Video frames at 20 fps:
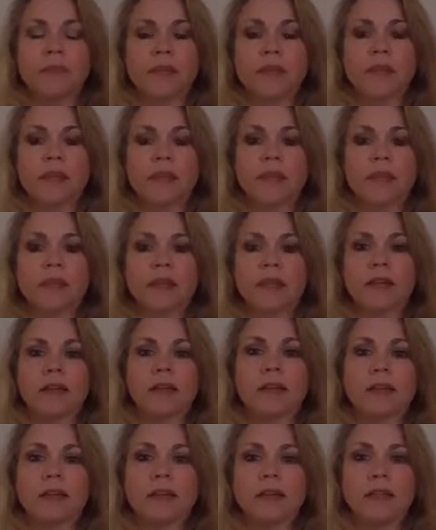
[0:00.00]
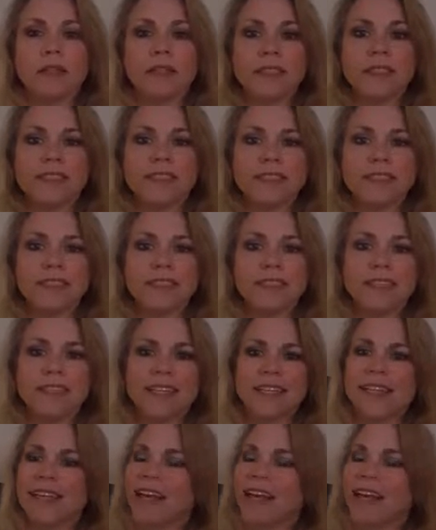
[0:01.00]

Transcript: Nothing is said.